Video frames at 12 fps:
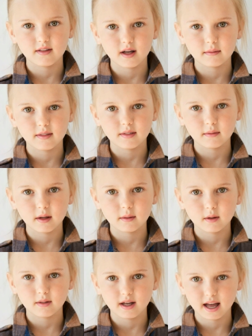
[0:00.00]
famous
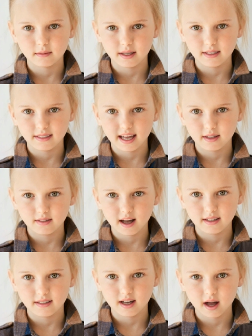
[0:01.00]
people named
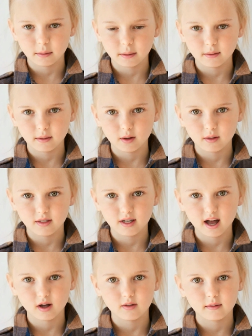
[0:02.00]
Estevan, but most
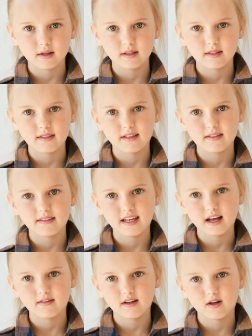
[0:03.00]
notable is
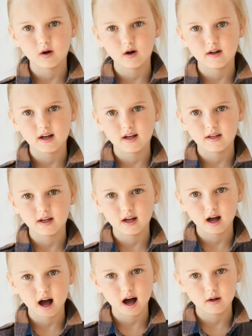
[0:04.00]
Estevan Oriol,
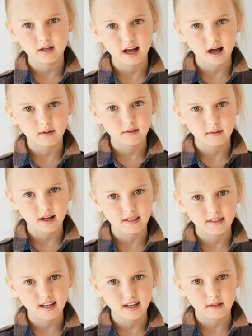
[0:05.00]
a renowned
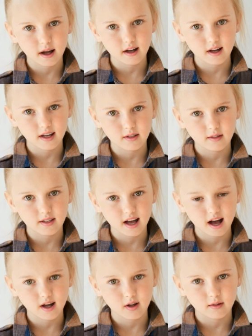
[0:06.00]
Mexican-American
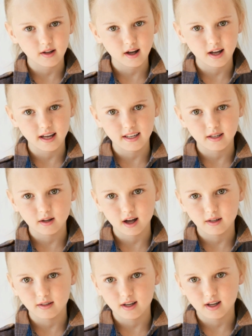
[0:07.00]
photographer and
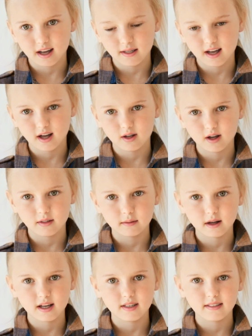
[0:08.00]
director in the urban
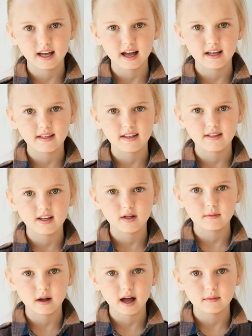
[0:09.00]
lifestyle and
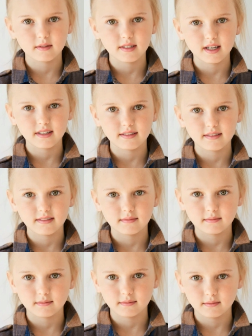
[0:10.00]
hip-hop scenes.
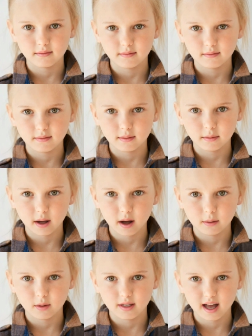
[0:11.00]

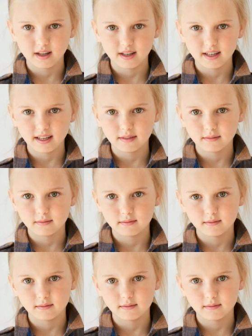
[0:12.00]
Popularity